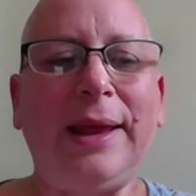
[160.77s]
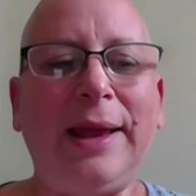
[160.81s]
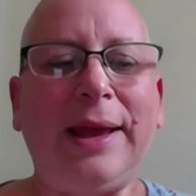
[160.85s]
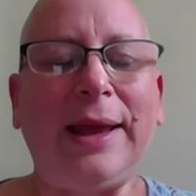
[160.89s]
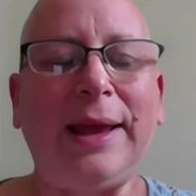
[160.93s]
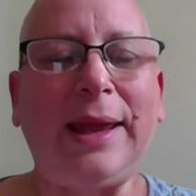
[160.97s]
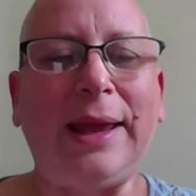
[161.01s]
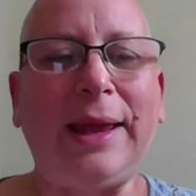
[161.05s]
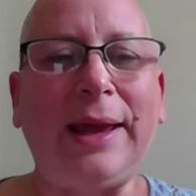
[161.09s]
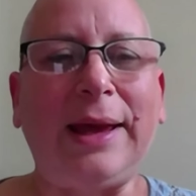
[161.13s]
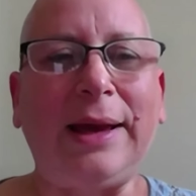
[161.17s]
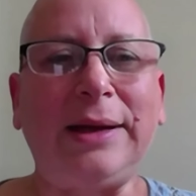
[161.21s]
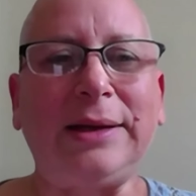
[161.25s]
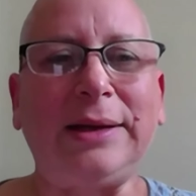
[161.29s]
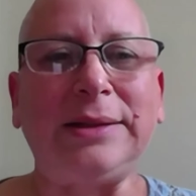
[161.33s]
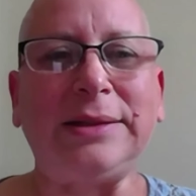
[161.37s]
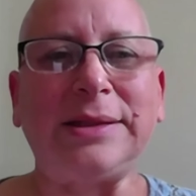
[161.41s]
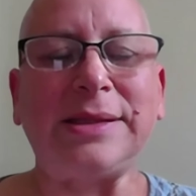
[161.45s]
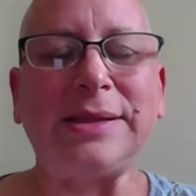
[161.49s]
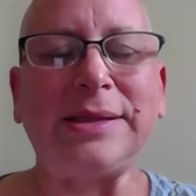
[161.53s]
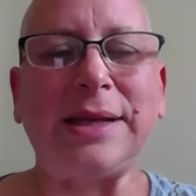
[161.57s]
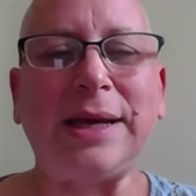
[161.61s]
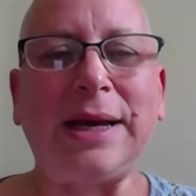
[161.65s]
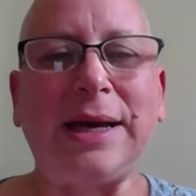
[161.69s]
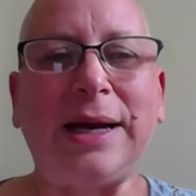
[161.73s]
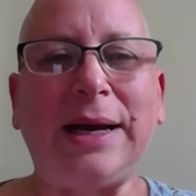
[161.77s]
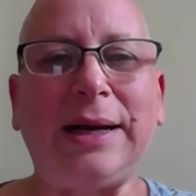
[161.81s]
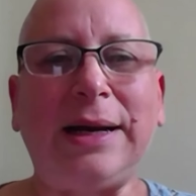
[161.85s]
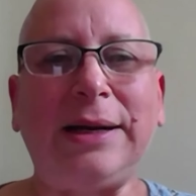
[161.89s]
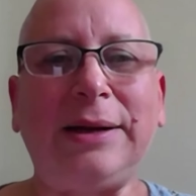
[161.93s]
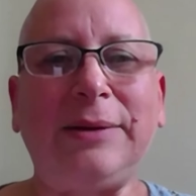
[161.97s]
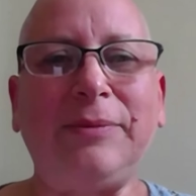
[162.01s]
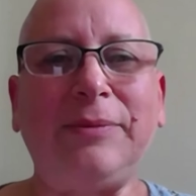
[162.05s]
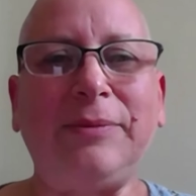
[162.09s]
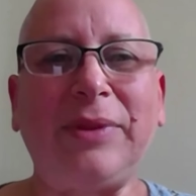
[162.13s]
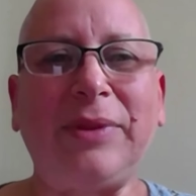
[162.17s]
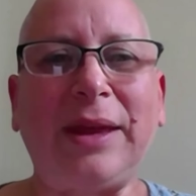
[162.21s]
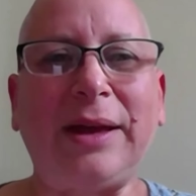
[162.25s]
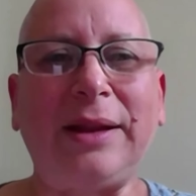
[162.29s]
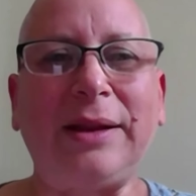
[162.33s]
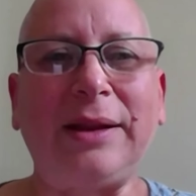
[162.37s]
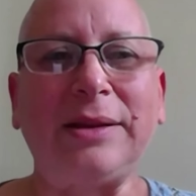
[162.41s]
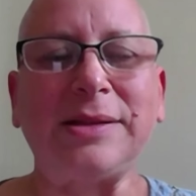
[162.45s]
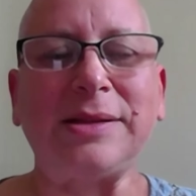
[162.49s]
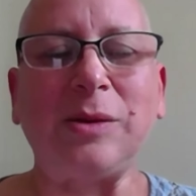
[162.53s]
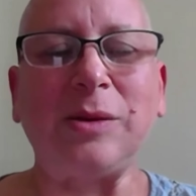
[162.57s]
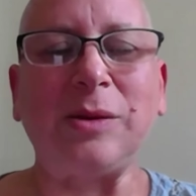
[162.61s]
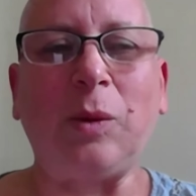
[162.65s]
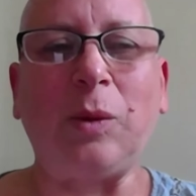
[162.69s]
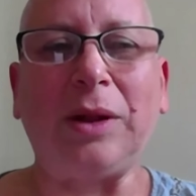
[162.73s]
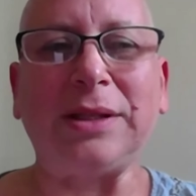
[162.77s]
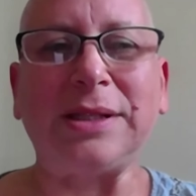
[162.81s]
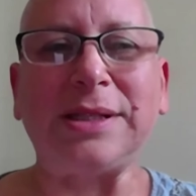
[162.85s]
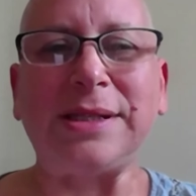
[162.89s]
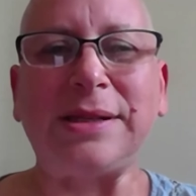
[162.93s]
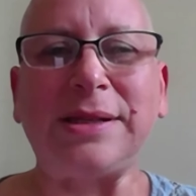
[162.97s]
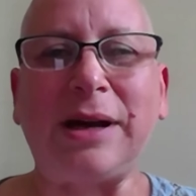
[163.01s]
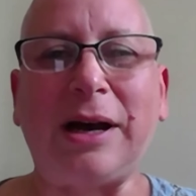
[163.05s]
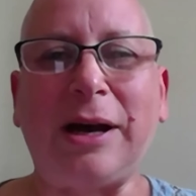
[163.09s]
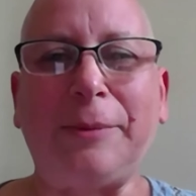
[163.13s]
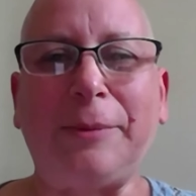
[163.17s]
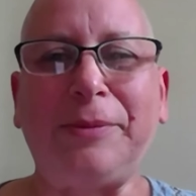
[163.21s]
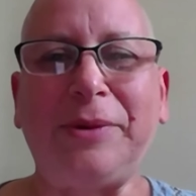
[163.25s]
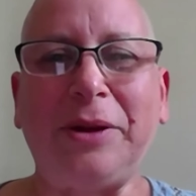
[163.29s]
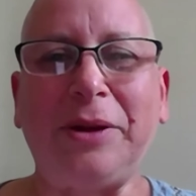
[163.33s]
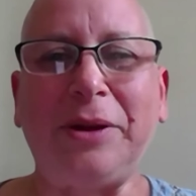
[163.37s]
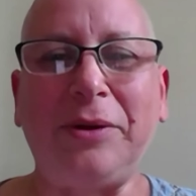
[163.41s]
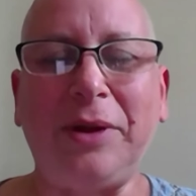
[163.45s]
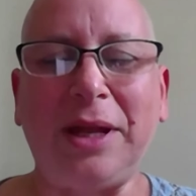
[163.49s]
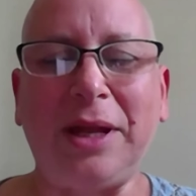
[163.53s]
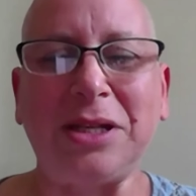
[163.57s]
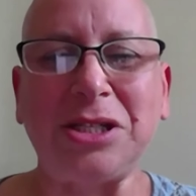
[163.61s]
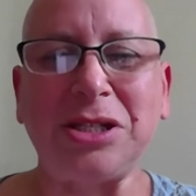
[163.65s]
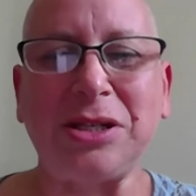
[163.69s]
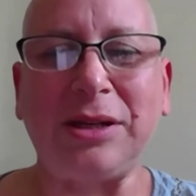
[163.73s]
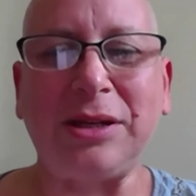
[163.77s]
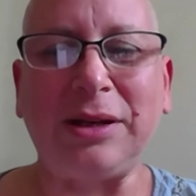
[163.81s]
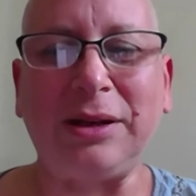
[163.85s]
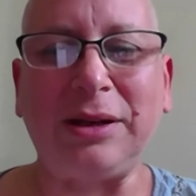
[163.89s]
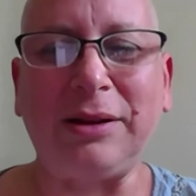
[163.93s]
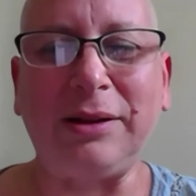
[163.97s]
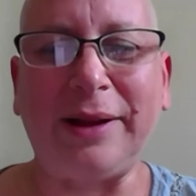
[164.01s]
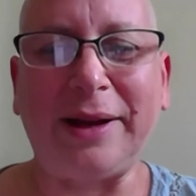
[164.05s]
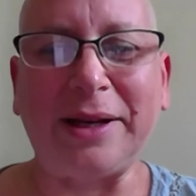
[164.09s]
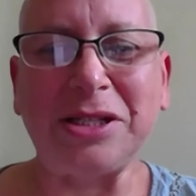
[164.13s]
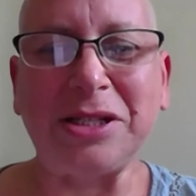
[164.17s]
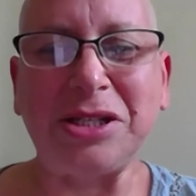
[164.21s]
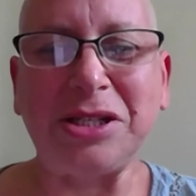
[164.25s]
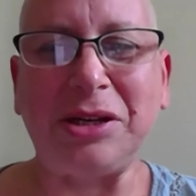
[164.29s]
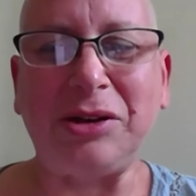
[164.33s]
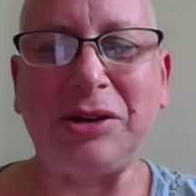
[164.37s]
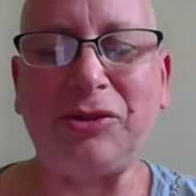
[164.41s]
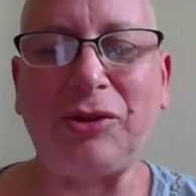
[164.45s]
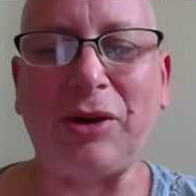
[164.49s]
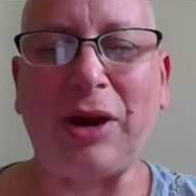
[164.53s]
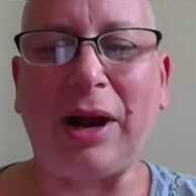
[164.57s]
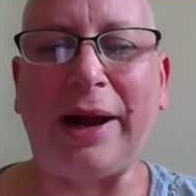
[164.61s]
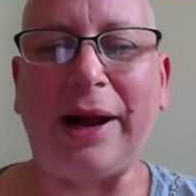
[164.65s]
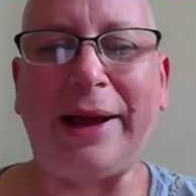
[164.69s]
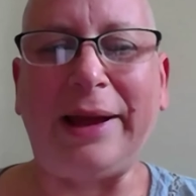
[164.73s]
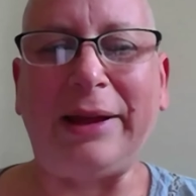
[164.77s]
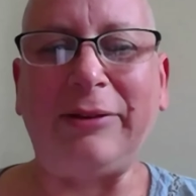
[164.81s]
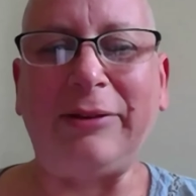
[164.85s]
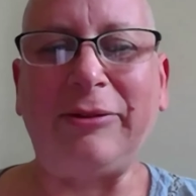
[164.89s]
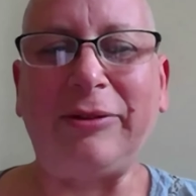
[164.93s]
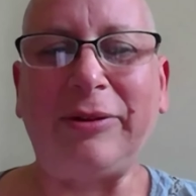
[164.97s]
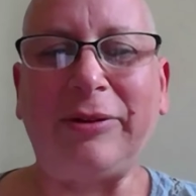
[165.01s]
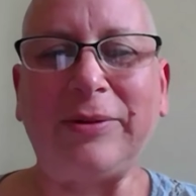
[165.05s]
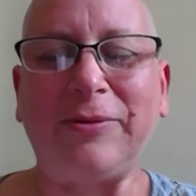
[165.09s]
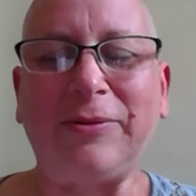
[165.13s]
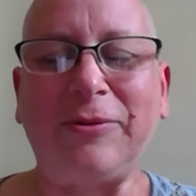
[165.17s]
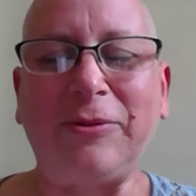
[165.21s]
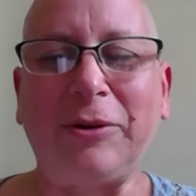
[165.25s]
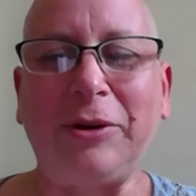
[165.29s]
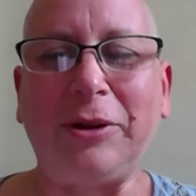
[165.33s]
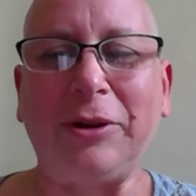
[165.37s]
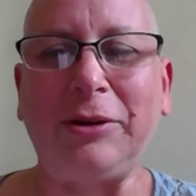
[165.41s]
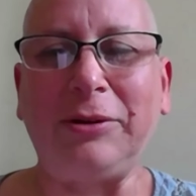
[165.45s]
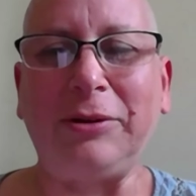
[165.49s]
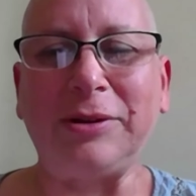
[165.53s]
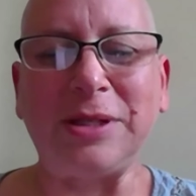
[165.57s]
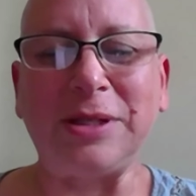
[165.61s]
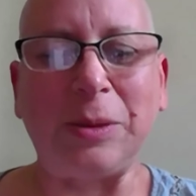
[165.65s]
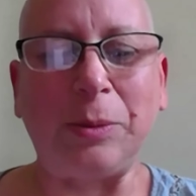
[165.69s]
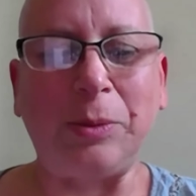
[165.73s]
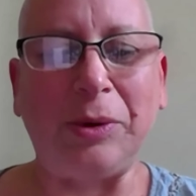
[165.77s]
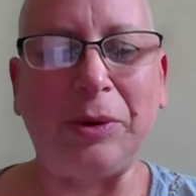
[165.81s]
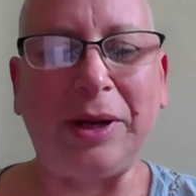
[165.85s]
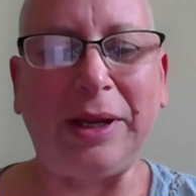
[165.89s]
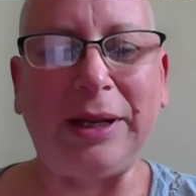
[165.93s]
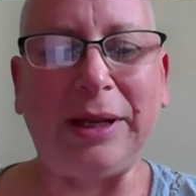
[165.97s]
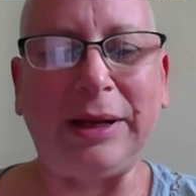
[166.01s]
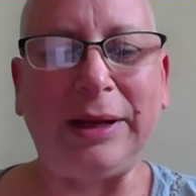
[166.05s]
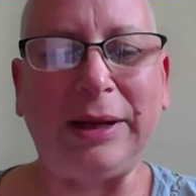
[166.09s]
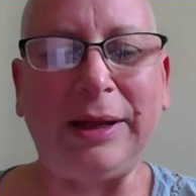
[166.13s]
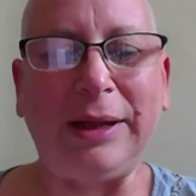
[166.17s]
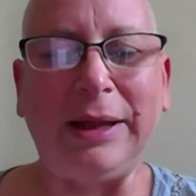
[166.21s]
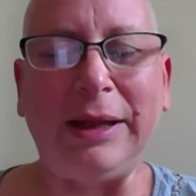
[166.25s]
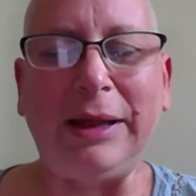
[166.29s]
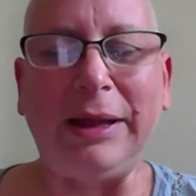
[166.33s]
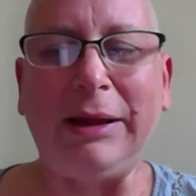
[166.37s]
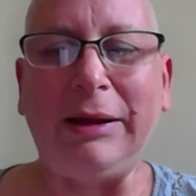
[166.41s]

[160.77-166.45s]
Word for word: And um, that is a one stop donation collection drive for you to bring